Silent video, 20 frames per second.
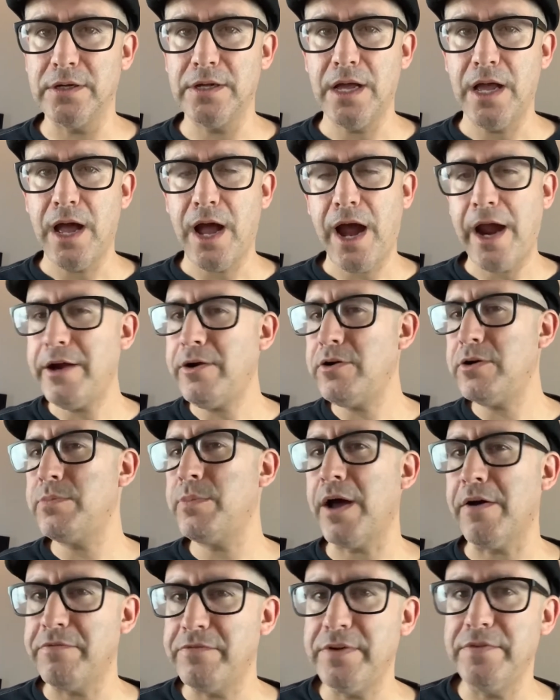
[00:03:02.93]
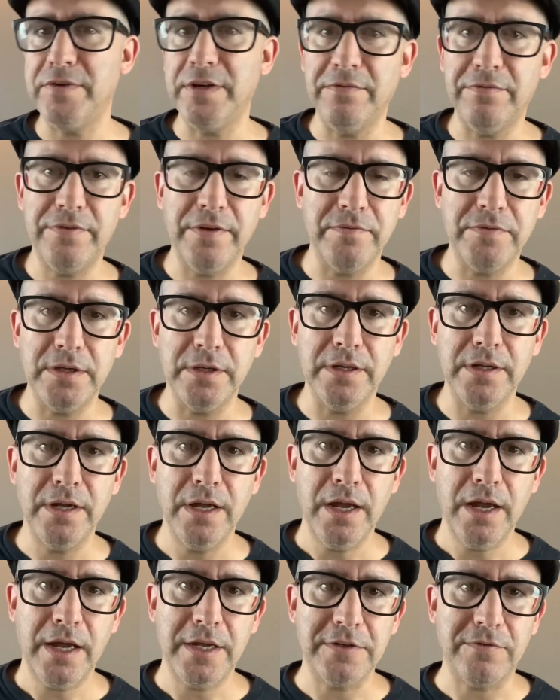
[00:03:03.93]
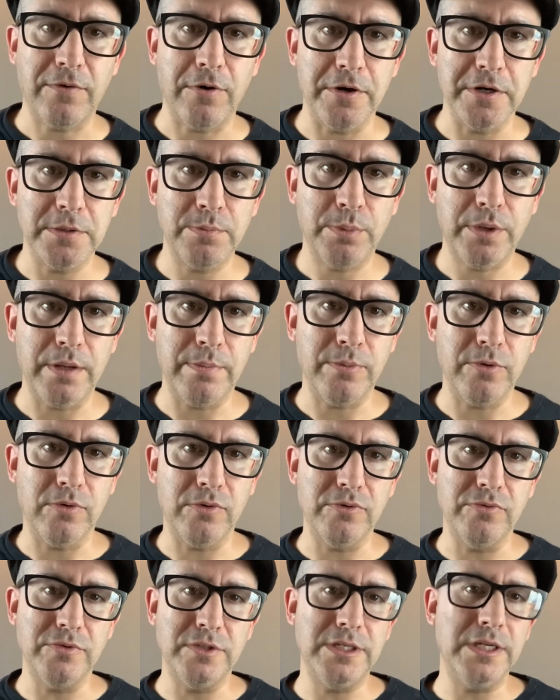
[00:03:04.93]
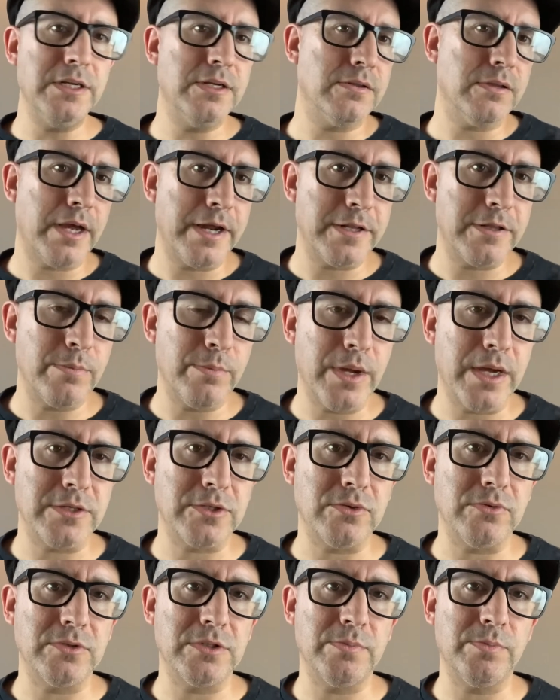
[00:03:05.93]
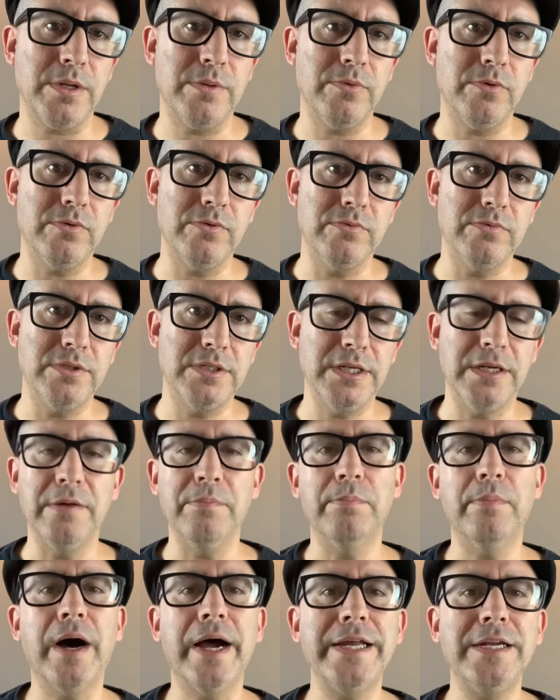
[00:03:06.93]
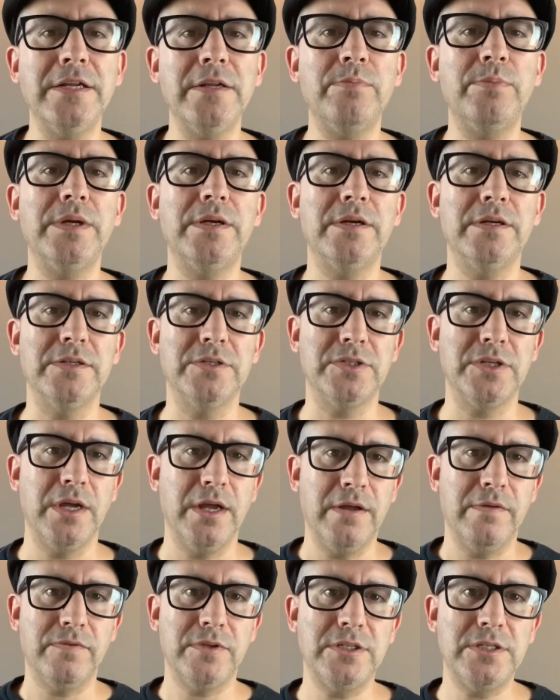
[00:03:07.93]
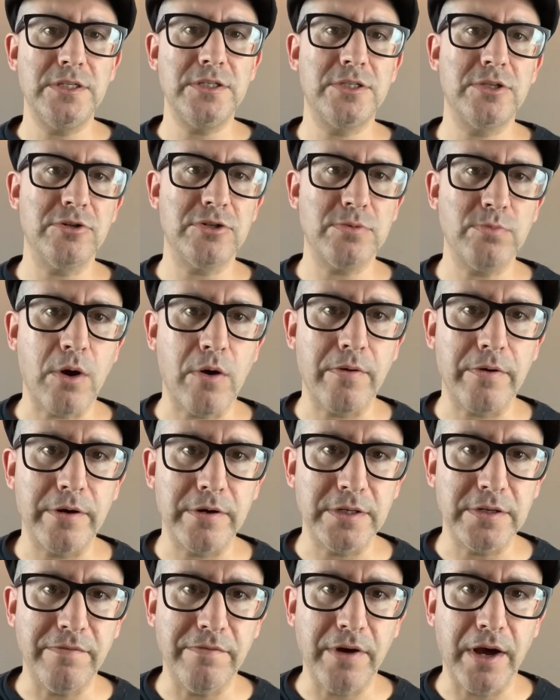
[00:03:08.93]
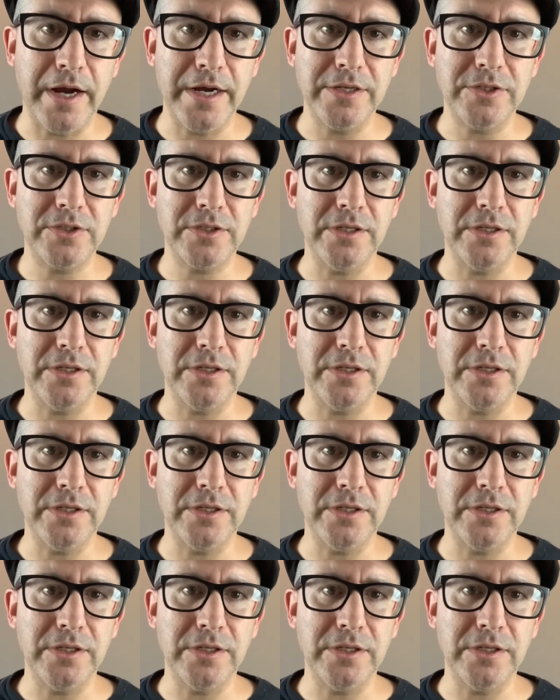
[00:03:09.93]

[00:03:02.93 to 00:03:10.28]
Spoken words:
I heard about 50-50 as far as people who didn't like the bezels and people who didn't mind it, because this is their smaller device.